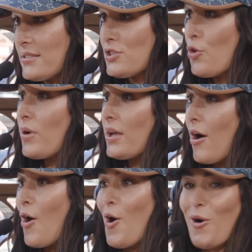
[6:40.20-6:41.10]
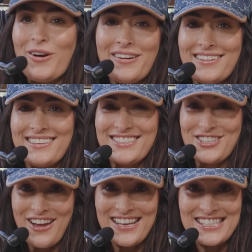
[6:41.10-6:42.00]
heights. So,
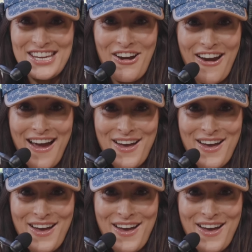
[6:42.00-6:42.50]
do you guys hear